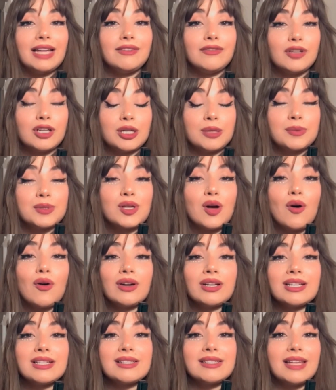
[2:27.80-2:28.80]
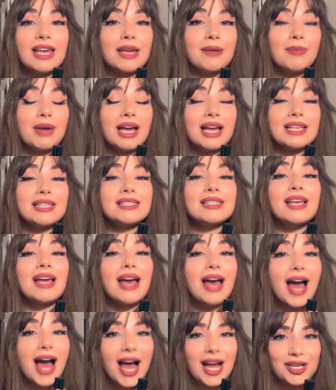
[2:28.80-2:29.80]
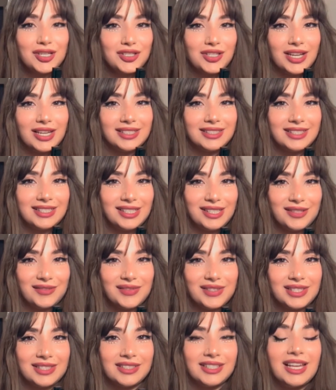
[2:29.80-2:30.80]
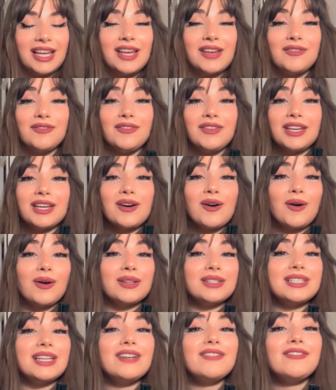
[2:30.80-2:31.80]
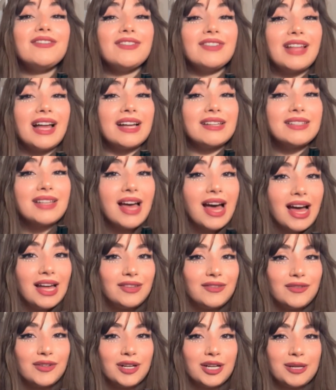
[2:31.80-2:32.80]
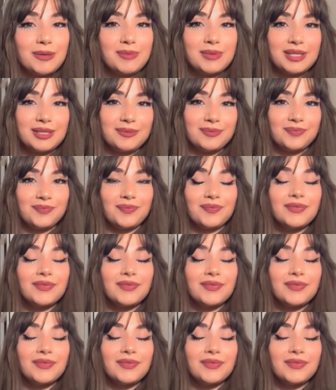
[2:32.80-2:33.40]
adverbs are the same as adjectives. We call them flat adverbs.